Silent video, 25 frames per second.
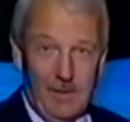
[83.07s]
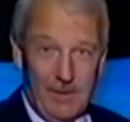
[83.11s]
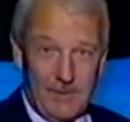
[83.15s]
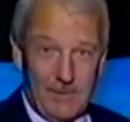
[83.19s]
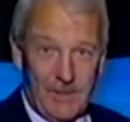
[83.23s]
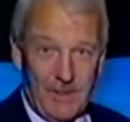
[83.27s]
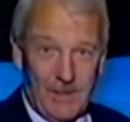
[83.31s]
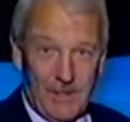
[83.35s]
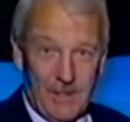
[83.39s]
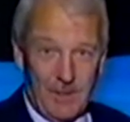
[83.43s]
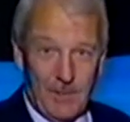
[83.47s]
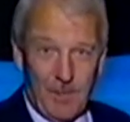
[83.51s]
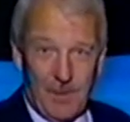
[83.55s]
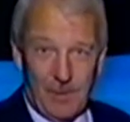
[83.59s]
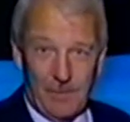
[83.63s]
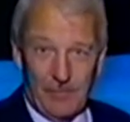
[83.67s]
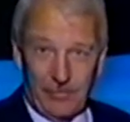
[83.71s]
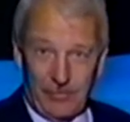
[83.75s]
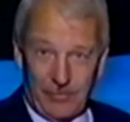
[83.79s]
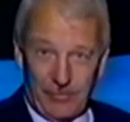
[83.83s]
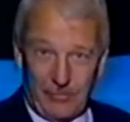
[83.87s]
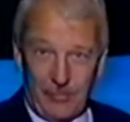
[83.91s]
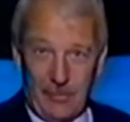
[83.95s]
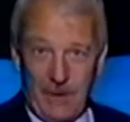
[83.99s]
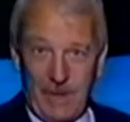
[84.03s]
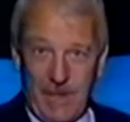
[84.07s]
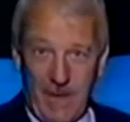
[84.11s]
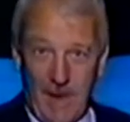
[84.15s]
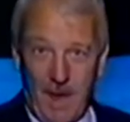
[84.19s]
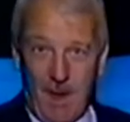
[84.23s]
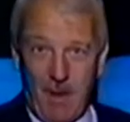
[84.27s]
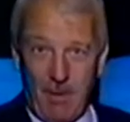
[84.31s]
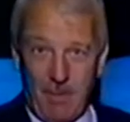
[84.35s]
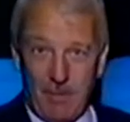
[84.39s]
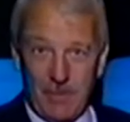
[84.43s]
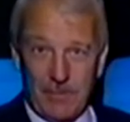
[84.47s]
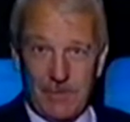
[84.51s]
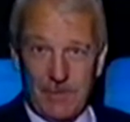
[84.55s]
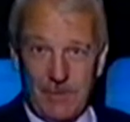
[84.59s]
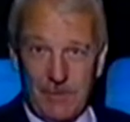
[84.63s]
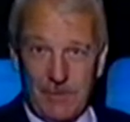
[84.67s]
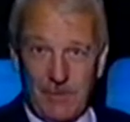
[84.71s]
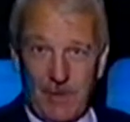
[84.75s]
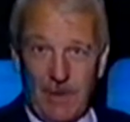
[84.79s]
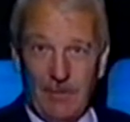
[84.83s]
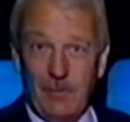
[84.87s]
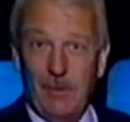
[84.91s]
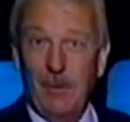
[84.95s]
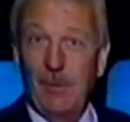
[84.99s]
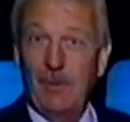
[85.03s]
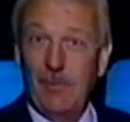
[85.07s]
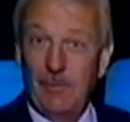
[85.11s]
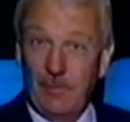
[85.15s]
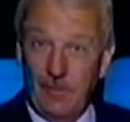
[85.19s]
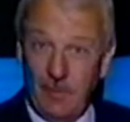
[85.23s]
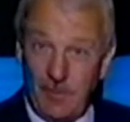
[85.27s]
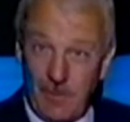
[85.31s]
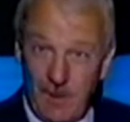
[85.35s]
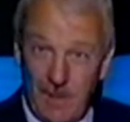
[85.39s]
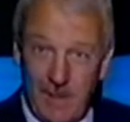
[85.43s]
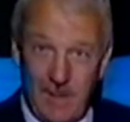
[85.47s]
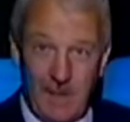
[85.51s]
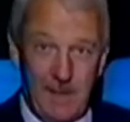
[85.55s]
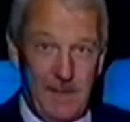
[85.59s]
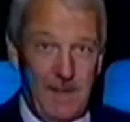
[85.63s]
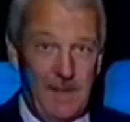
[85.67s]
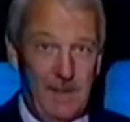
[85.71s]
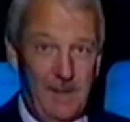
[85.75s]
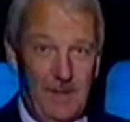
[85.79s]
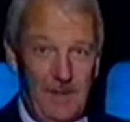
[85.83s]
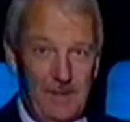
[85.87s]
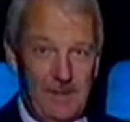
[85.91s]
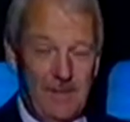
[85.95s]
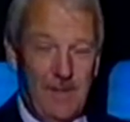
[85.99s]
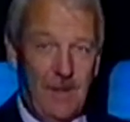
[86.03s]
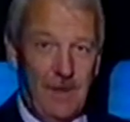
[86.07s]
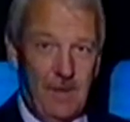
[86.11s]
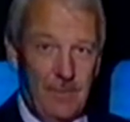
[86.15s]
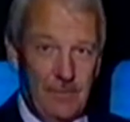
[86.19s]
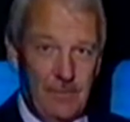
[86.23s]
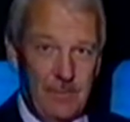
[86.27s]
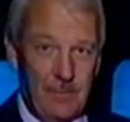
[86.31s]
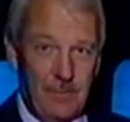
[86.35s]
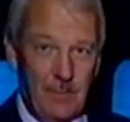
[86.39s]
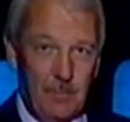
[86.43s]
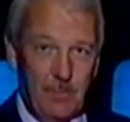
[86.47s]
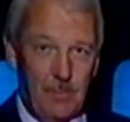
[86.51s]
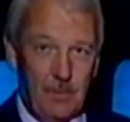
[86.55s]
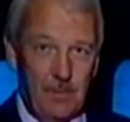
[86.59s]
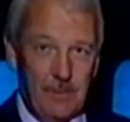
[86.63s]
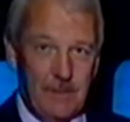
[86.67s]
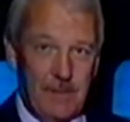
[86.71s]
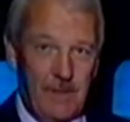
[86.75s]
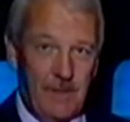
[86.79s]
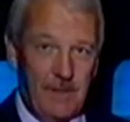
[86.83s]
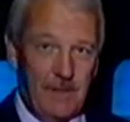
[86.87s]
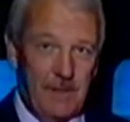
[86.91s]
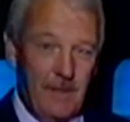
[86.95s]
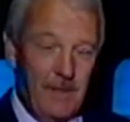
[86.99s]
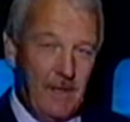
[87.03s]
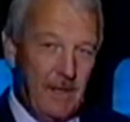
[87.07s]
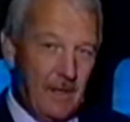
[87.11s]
taking about 3 hours to travel from here down to Wallsend.